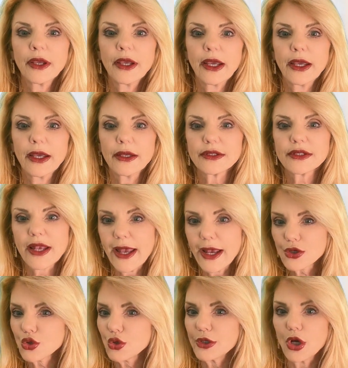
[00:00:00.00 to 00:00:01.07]
It's
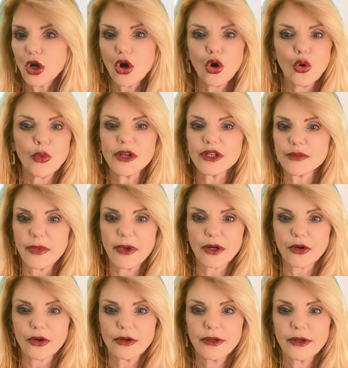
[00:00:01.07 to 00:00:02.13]
actually always
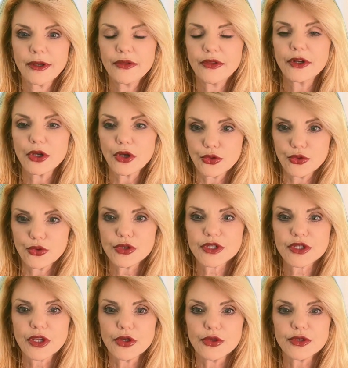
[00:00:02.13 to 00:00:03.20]
better than under
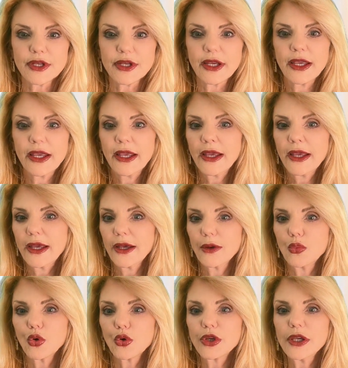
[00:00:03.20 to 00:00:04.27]
disclosing
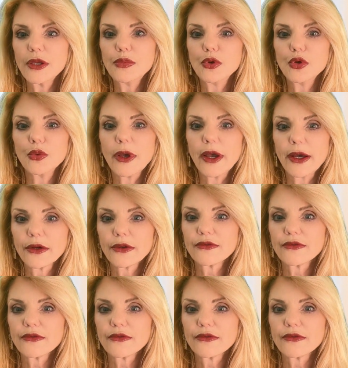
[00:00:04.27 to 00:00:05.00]
and will keep you out